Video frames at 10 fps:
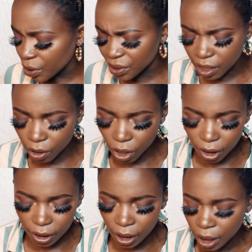
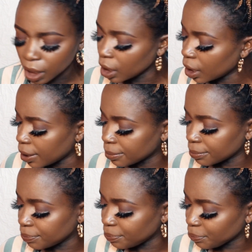called
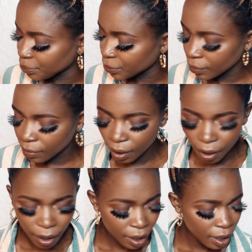eye
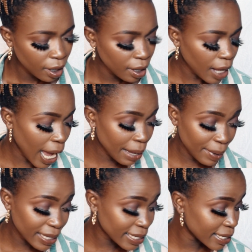
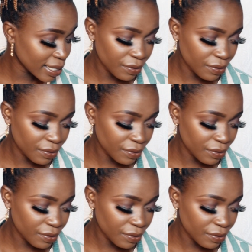pencils,